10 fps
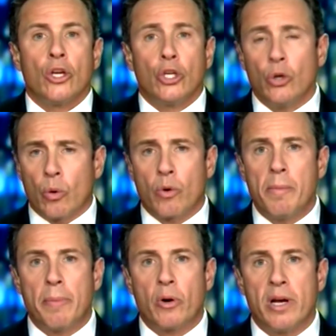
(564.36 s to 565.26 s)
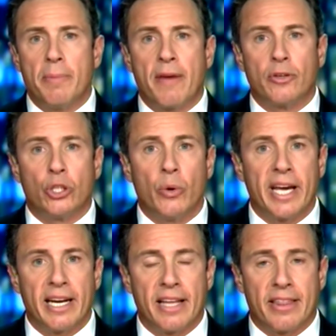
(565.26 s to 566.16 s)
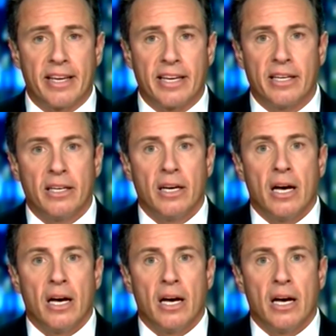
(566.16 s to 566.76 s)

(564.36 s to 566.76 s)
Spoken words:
You don't remember him ever doing anything